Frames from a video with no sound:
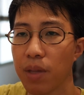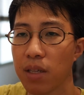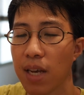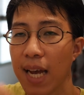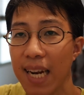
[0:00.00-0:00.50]

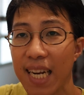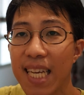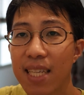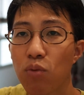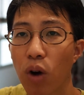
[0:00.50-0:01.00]
There's at
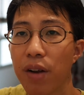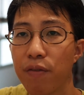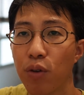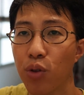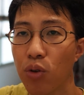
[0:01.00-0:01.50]
least one
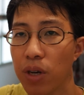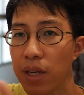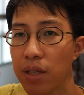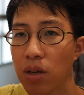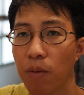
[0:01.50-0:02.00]
photo in
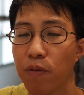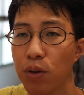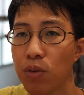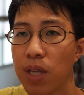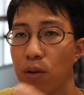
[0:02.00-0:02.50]
the top
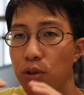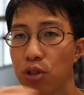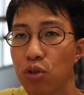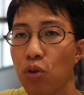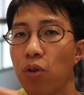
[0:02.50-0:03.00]
view that will
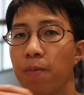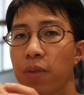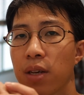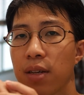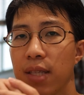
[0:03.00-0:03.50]
show
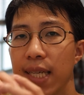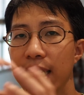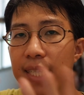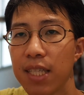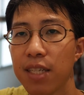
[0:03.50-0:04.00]
the
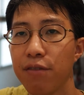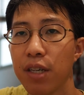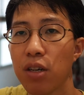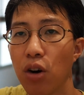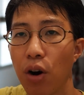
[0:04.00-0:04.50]

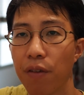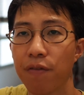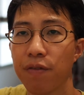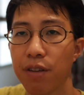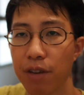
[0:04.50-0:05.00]
interior of
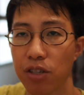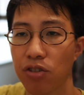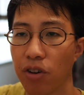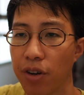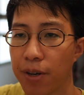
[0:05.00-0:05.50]
the restaurant.